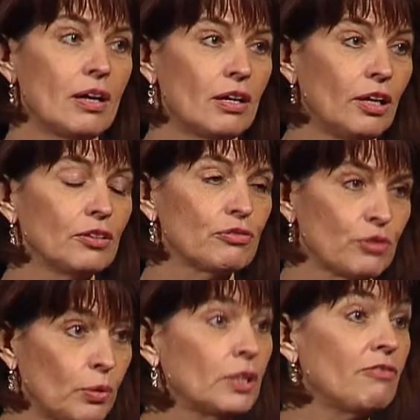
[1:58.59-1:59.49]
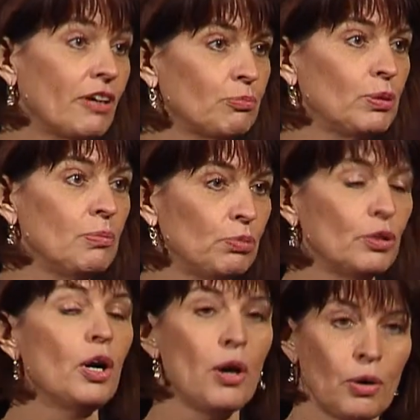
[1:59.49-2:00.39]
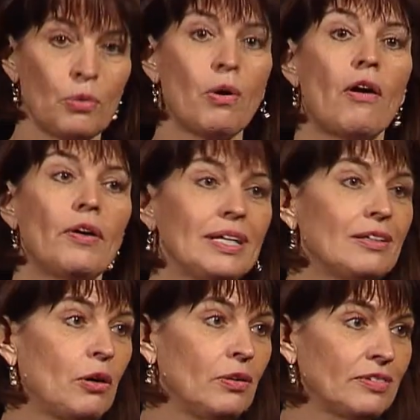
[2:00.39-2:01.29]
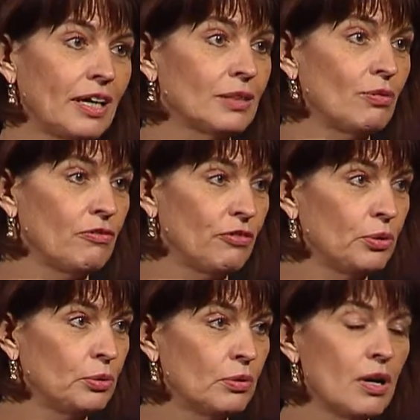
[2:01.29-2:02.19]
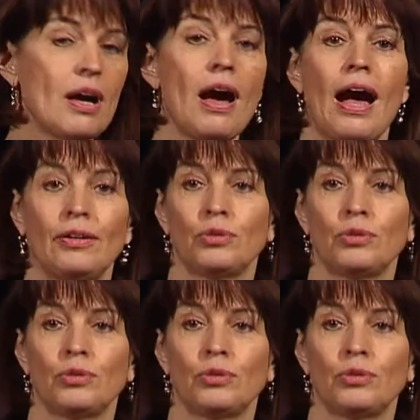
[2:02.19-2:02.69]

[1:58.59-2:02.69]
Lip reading: a lot of qualified people who are in contact with you and